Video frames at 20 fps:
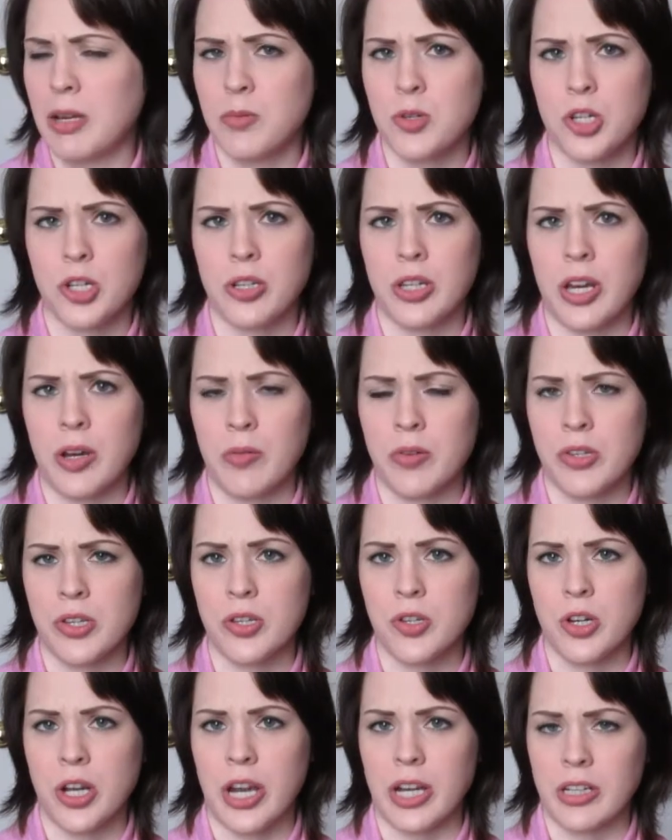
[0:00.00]
sure that was
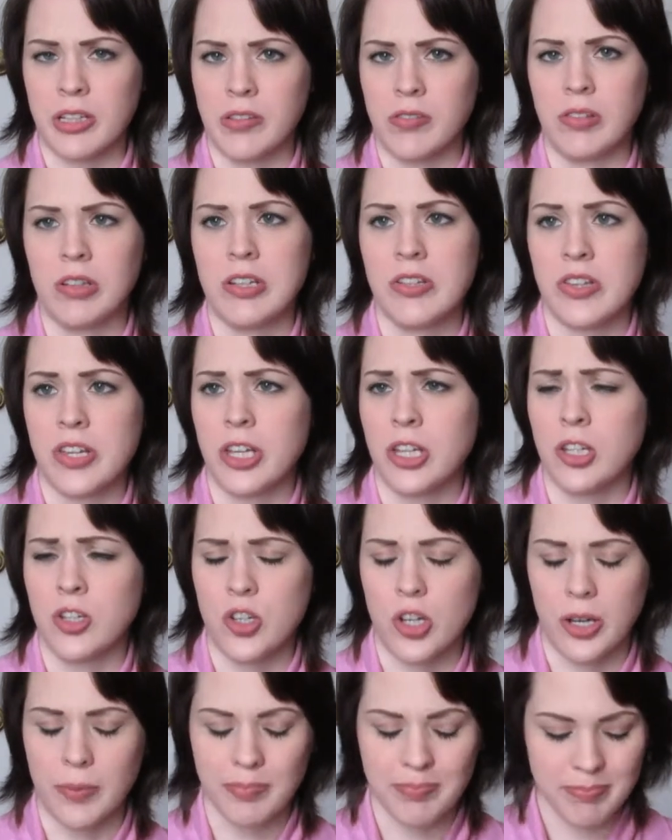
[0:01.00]
attractive, Lizzie. Good
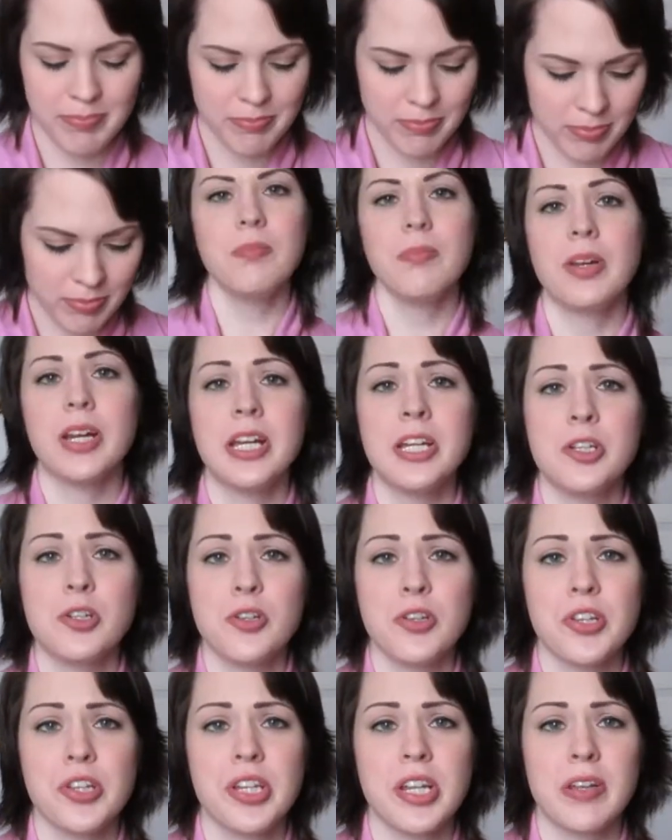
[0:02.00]
job.
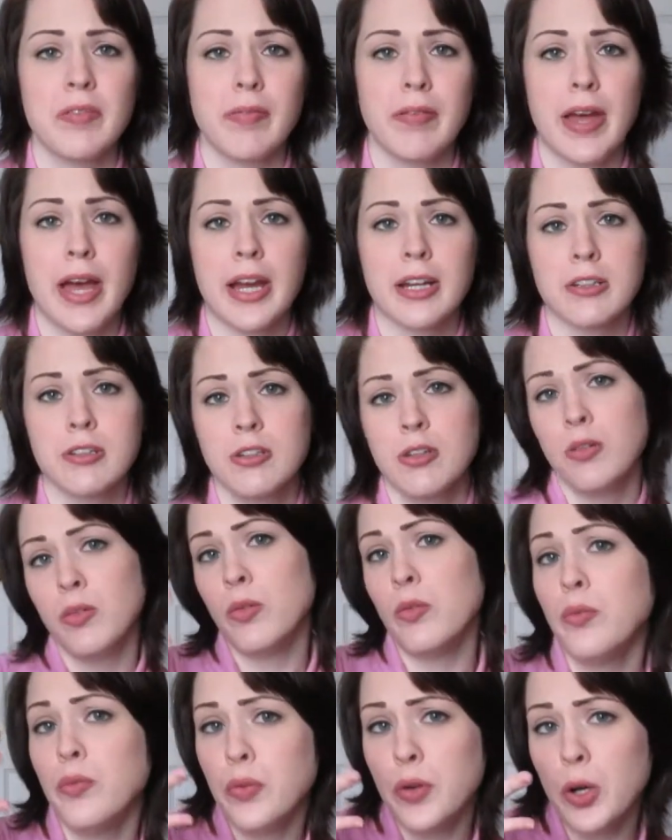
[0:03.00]
Interesting fact
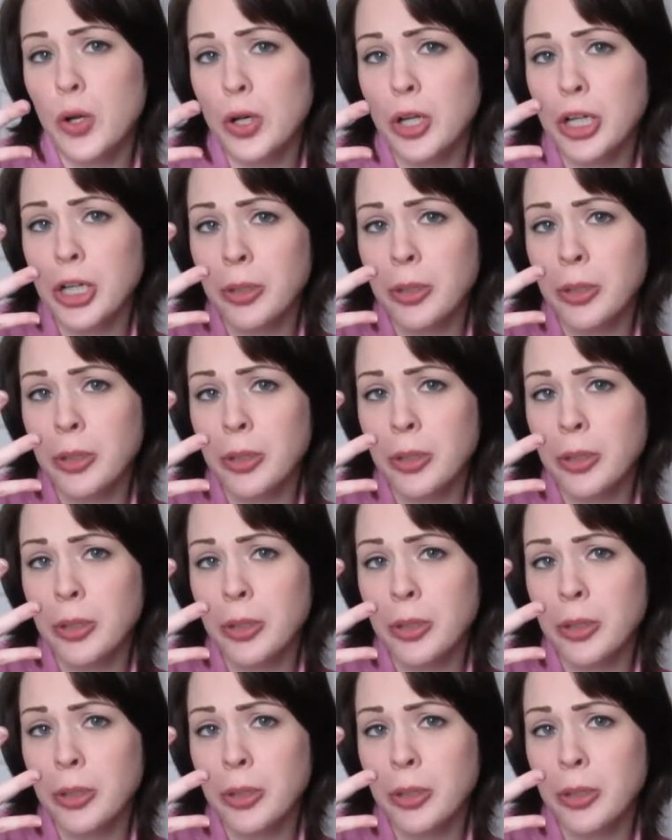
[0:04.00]
4.